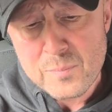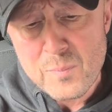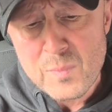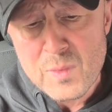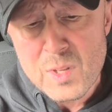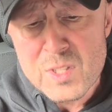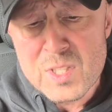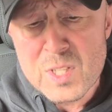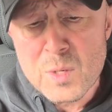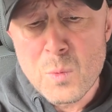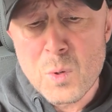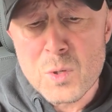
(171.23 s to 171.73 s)

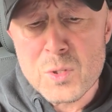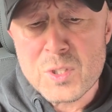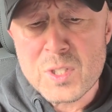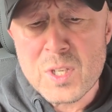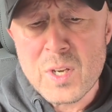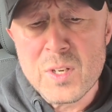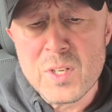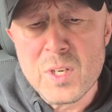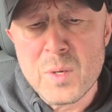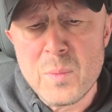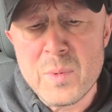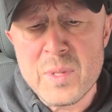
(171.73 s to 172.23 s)
So what's
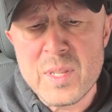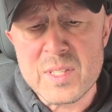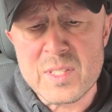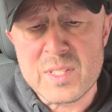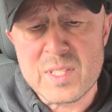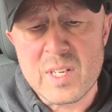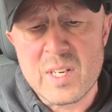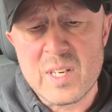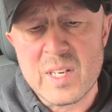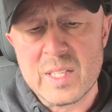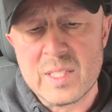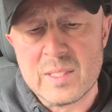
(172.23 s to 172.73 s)
going on with this
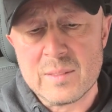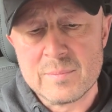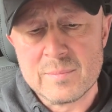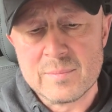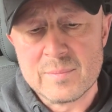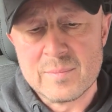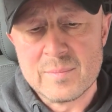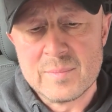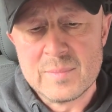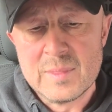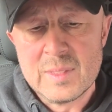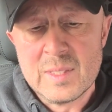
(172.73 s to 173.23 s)
guy?
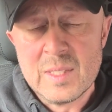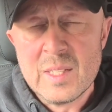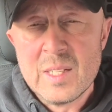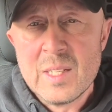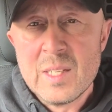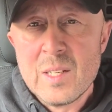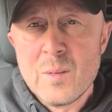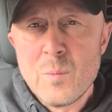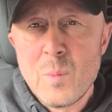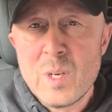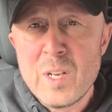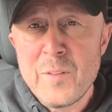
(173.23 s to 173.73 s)

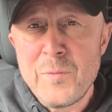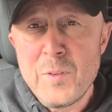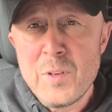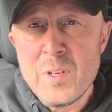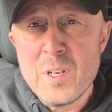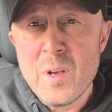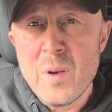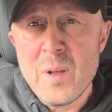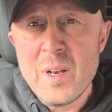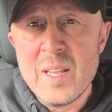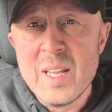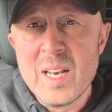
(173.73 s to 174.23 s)
Well, if you
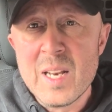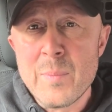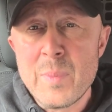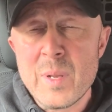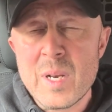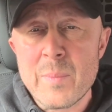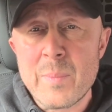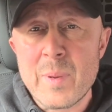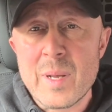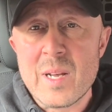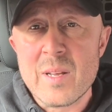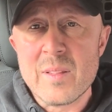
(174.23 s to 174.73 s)
know a little
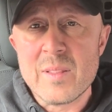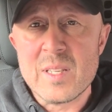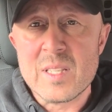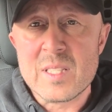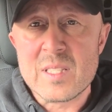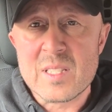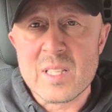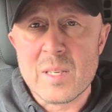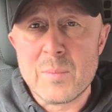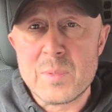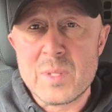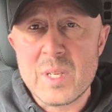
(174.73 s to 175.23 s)
bit about this
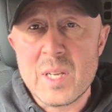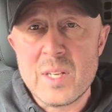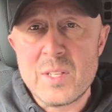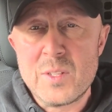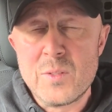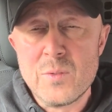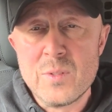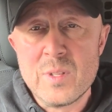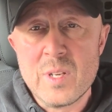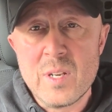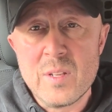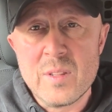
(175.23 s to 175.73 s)
subject,
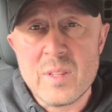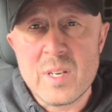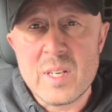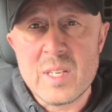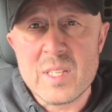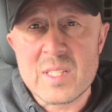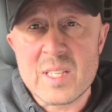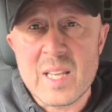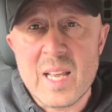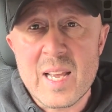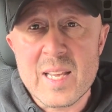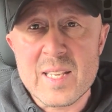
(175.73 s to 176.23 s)
you'll know that
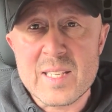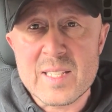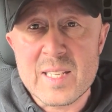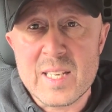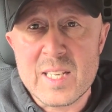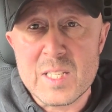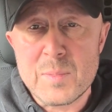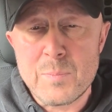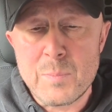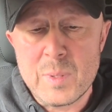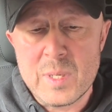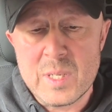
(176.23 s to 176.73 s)
it's
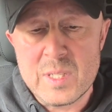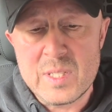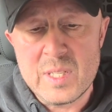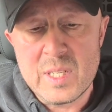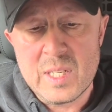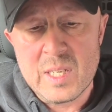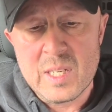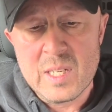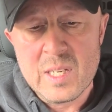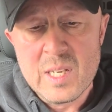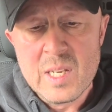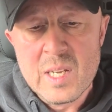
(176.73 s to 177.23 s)

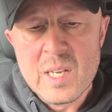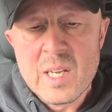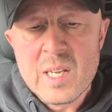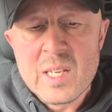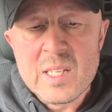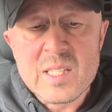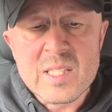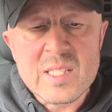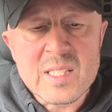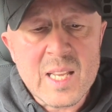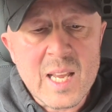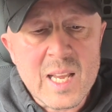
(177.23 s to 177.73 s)
SHBG,
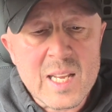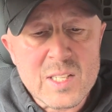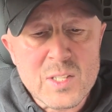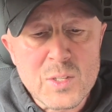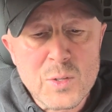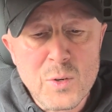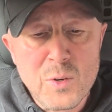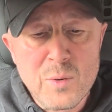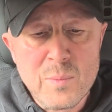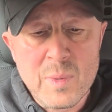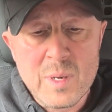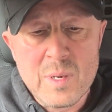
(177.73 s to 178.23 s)
sex
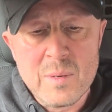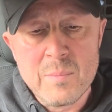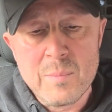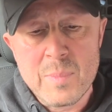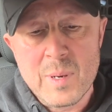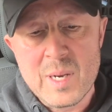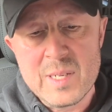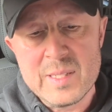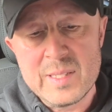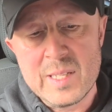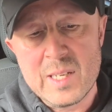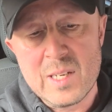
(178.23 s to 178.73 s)
hormone
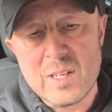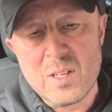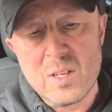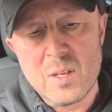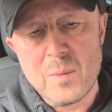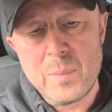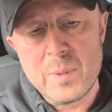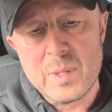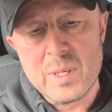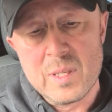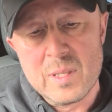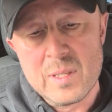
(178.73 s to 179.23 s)
binding
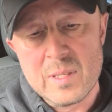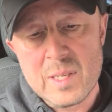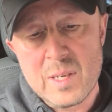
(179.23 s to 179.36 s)
globulin.